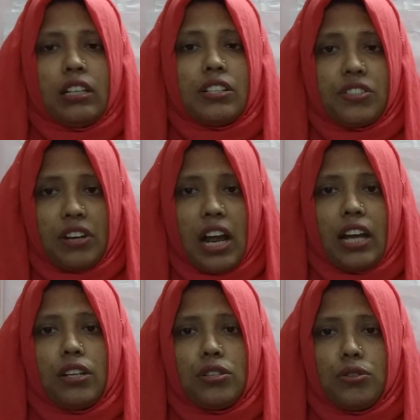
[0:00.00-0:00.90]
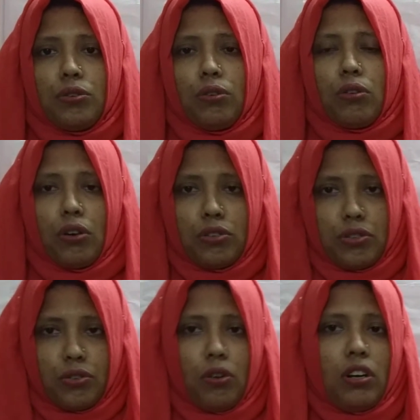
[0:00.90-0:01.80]
try to
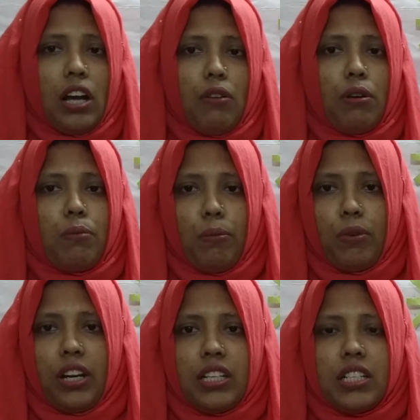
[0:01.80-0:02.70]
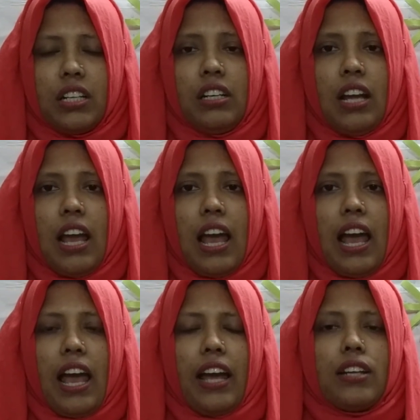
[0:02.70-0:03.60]
control our population,
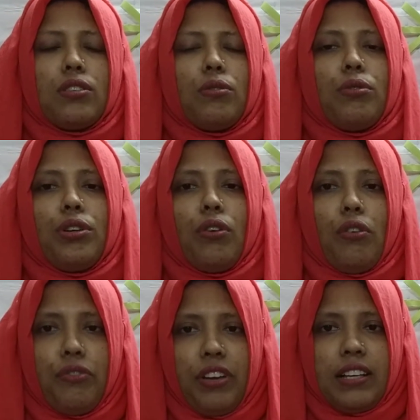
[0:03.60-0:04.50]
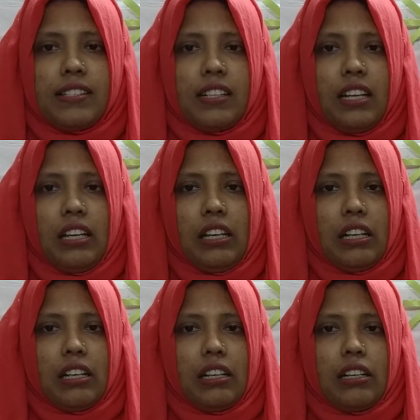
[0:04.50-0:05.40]
and we obviously
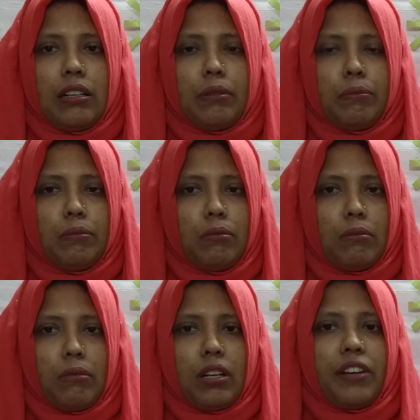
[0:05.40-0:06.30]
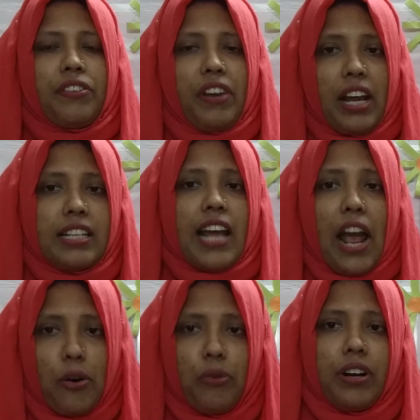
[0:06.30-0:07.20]
create
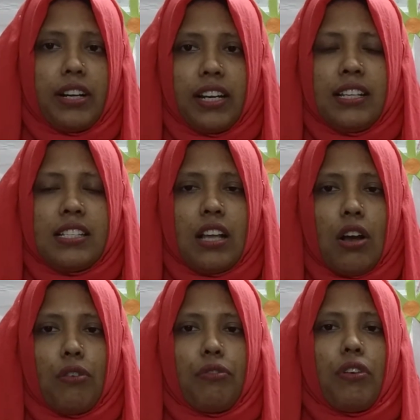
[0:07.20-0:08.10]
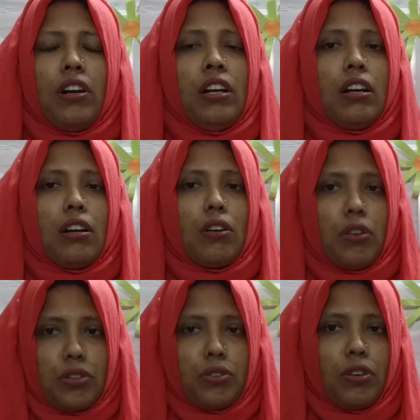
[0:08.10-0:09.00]
awareness for
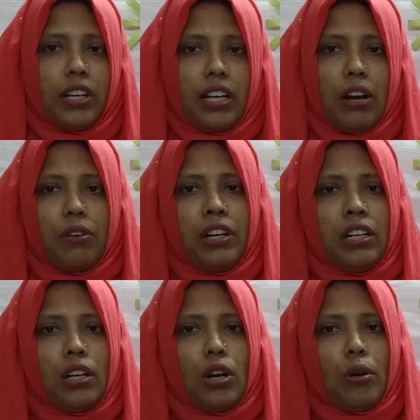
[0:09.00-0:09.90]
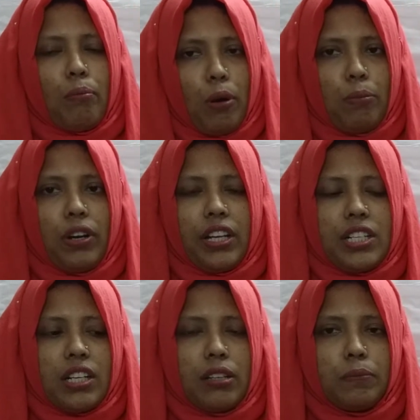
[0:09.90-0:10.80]
controlling our
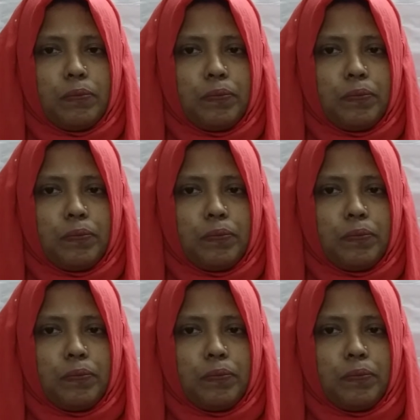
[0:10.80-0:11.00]
population.